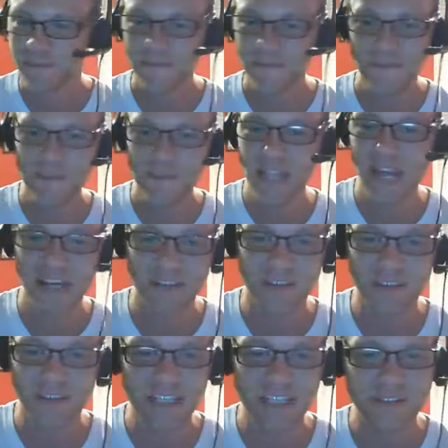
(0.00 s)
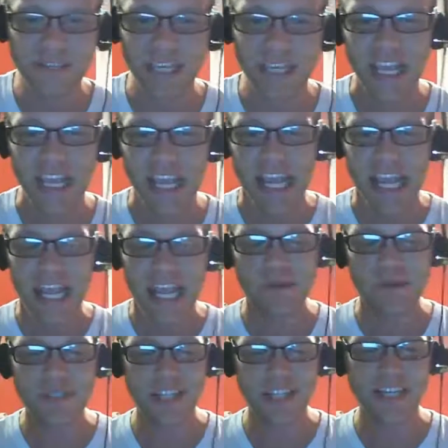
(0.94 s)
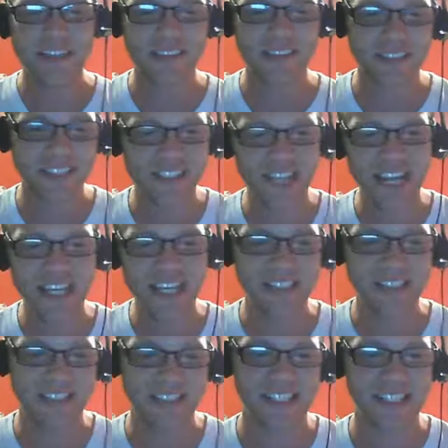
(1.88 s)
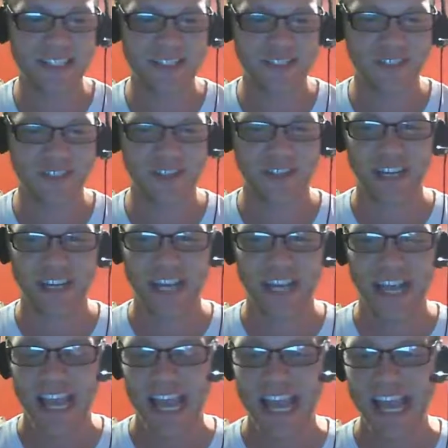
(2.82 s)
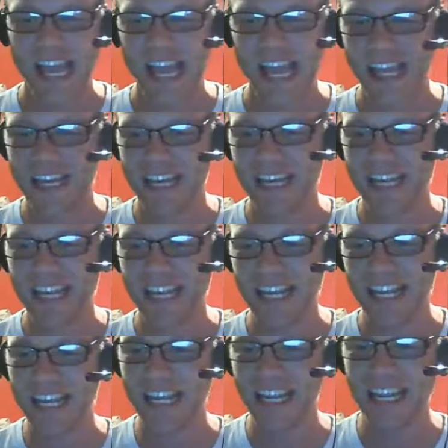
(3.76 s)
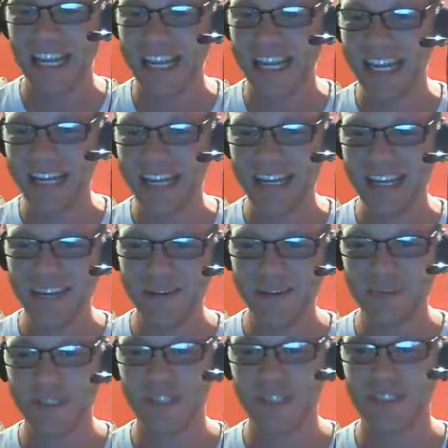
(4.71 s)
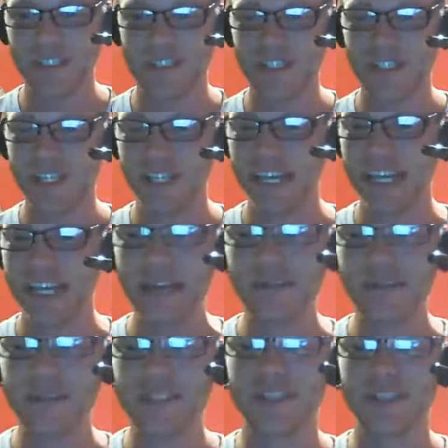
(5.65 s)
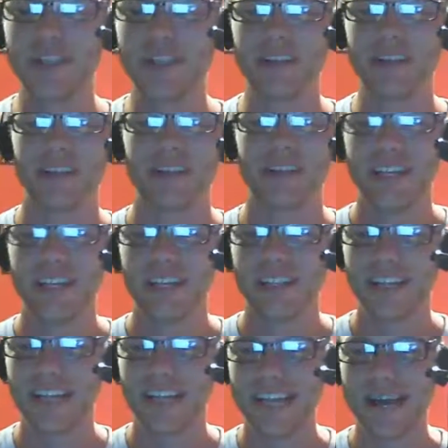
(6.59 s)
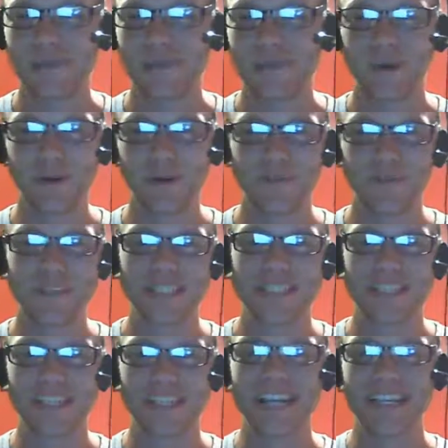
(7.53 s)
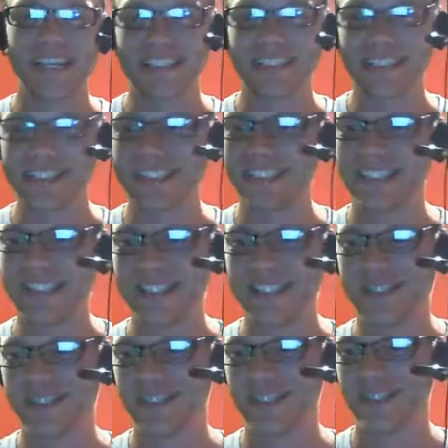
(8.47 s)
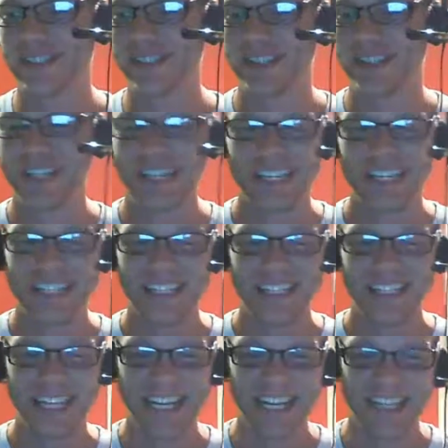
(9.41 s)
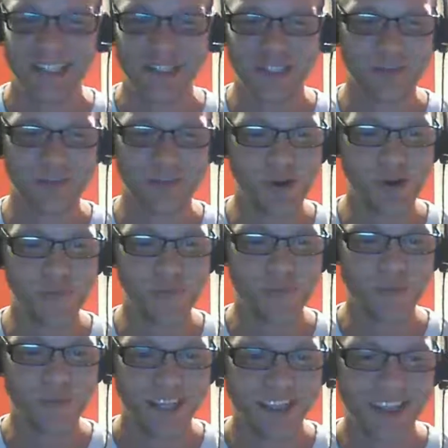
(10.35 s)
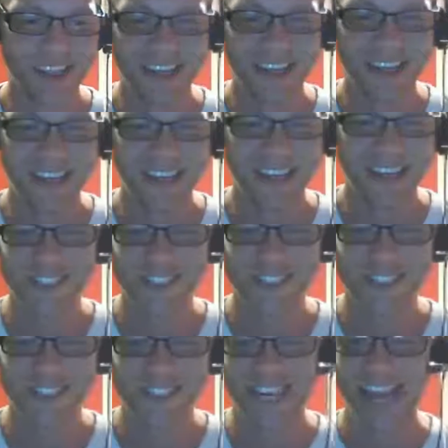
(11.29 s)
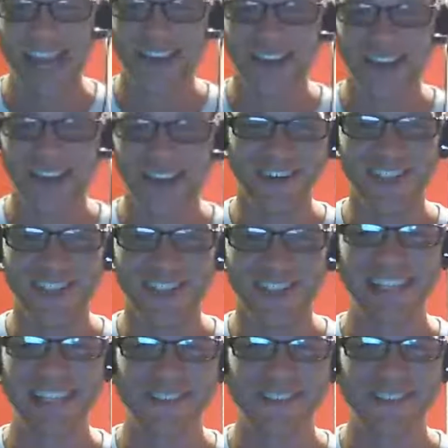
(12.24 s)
I don't know. He was like their science teacher, and he was the, like, that perfect science teacher, like, a trope that was just like had all kinds of